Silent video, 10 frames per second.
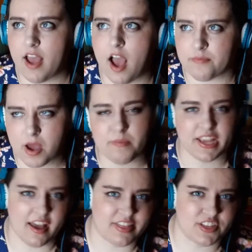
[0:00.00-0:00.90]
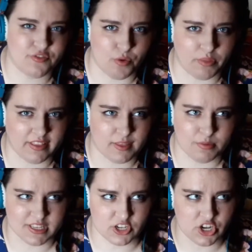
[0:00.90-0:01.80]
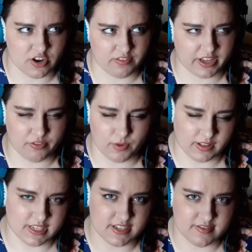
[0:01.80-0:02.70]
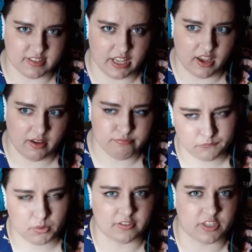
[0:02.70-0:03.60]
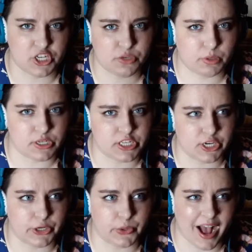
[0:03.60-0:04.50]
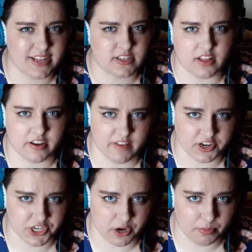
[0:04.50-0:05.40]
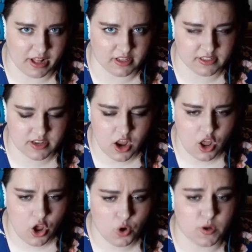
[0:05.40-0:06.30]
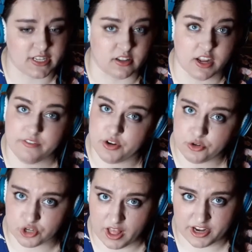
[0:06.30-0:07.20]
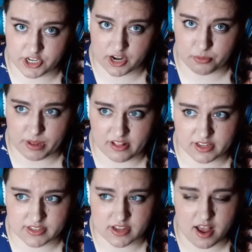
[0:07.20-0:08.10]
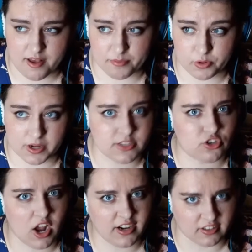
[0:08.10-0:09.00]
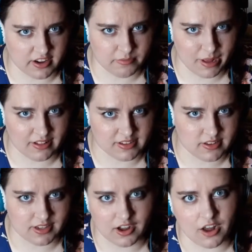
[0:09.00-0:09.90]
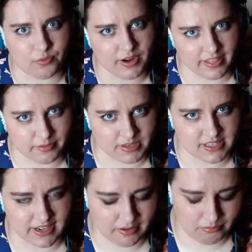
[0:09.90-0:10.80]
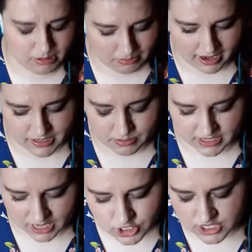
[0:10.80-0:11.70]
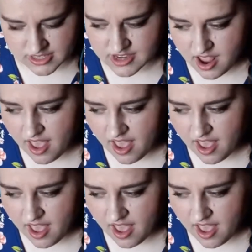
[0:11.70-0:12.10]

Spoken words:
I'm coming at this from like the position of like a relatively privileged person who has a lot of eyeshadow palettes, who has a lot of neutral eyeshadow palettes, who has tried a lot of palettes and then gotten rid of them because they didn't meet my expectations.